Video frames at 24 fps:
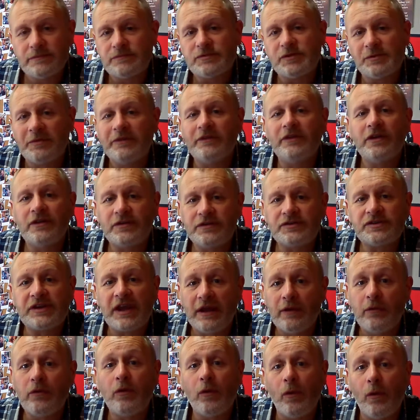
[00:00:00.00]
Some of you will just
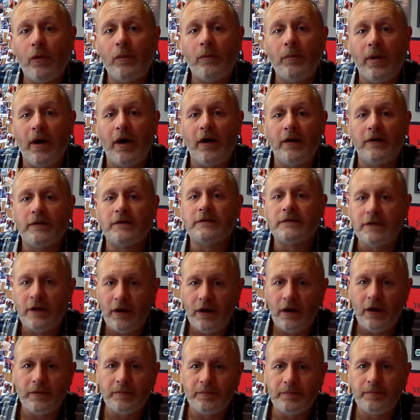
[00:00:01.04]
get the one bottle,
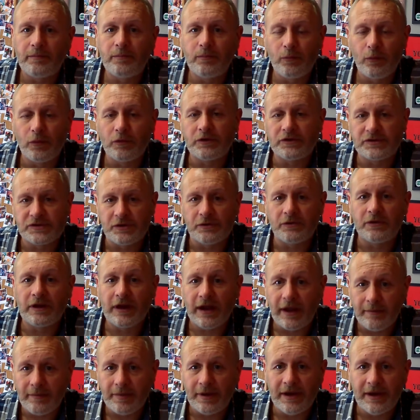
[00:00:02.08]
Odd one or two will
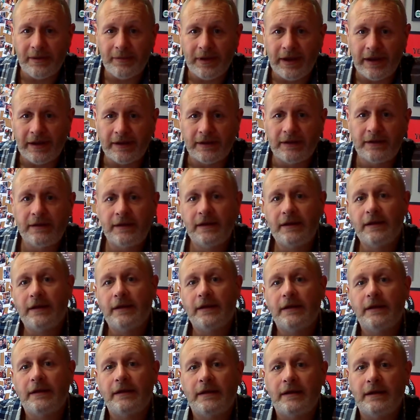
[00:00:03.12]
get a beer mail,
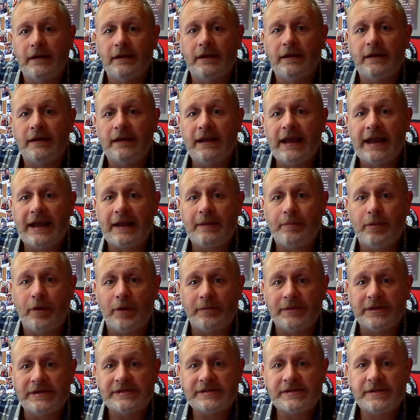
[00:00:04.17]
uh, like I
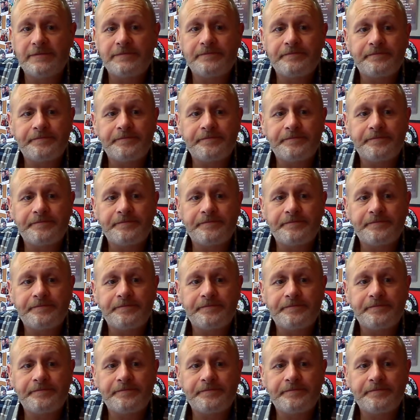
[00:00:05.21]
promised.